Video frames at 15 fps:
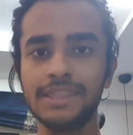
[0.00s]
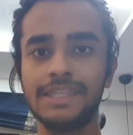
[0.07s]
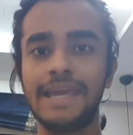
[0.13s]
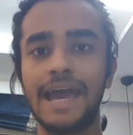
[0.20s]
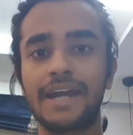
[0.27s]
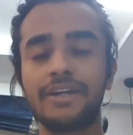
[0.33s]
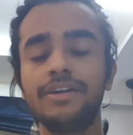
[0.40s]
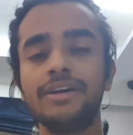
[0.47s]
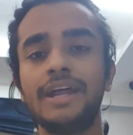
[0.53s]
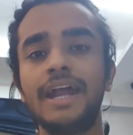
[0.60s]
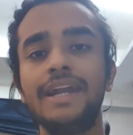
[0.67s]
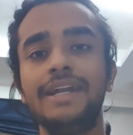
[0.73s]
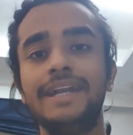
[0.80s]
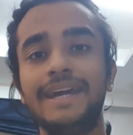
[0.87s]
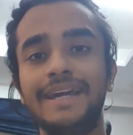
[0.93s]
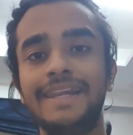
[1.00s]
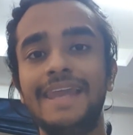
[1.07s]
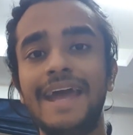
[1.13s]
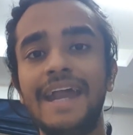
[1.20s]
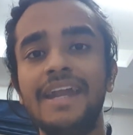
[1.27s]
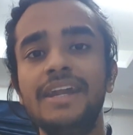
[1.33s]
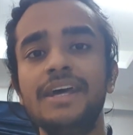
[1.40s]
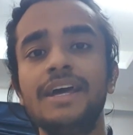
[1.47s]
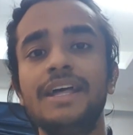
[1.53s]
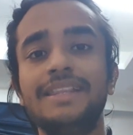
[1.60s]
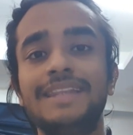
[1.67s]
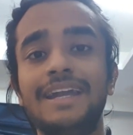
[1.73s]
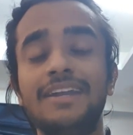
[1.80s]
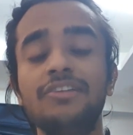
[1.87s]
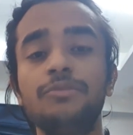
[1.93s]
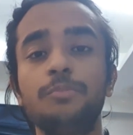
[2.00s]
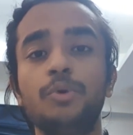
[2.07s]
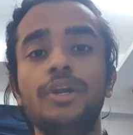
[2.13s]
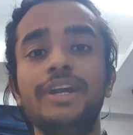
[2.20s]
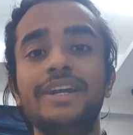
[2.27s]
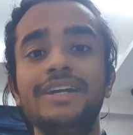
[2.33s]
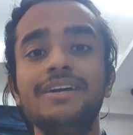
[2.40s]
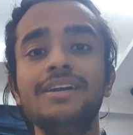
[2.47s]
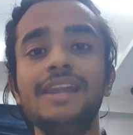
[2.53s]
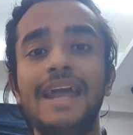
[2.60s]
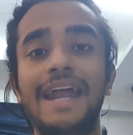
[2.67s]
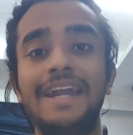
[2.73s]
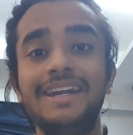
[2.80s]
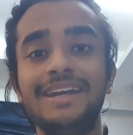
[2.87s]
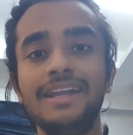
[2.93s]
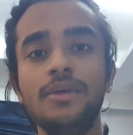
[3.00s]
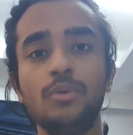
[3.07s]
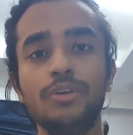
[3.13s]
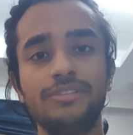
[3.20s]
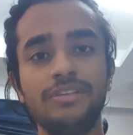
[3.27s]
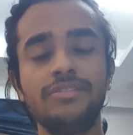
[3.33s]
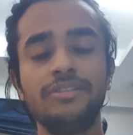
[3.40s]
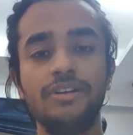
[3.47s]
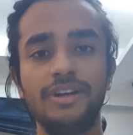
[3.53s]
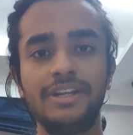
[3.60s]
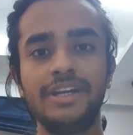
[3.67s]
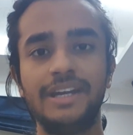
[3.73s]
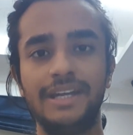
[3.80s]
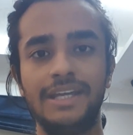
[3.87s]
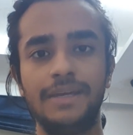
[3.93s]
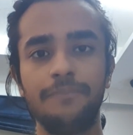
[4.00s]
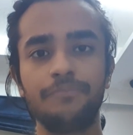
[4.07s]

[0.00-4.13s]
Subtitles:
the actor had declared that his political entry was a certainty.